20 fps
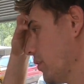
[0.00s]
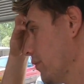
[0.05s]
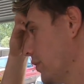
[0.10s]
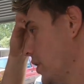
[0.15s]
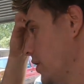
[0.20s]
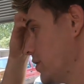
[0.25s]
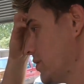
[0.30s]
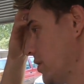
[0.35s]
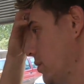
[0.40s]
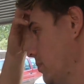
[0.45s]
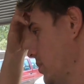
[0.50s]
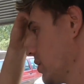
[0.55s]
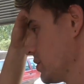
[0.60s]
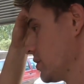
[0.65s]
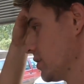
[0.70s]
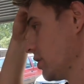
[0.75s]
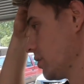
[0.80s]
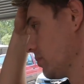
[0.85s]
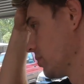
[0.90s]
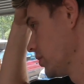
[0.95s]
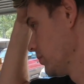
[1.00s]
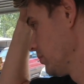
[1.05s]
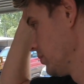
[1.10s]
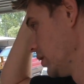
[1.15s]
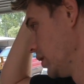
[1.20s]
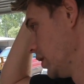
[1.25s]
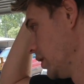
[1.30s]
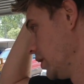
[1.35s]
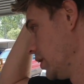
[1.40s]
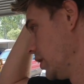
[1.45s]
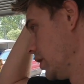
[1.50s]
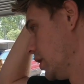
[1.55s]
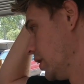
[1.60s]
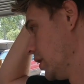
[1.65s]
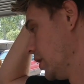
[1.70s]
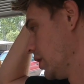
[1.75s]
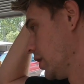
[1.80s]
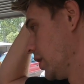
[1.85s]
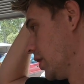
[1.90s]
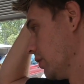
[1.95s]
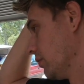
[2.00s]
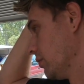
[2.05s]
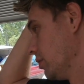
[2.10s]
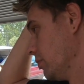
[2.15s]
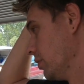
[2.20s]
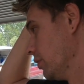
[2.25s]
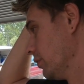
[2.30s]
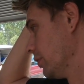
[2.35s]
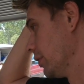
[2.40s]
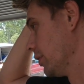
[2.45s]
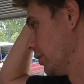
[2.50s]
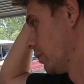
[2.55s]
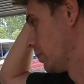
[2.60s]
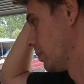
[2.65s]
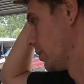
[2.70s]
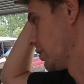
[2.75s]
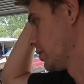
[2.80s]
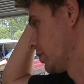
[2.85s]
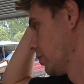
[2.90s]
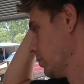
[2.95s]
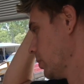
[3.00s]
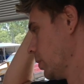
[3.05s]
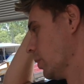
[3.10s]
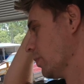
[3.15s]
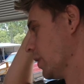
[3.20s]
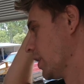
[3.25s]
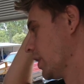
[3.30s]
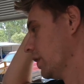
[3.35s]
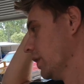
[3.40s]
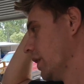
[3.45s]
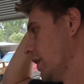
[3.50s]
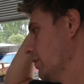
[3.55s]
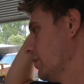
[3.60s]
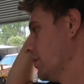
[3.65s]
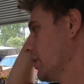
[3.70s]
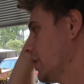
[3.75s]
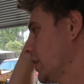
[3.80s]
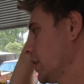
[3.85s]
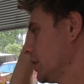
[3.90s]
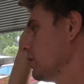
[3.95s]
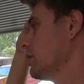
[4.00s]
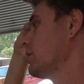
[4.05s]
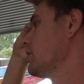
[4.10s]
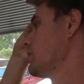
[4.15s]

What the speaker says: vanes in the power steering pump. Get it rebuilt for lower pressure, or put a regulator in the hard line or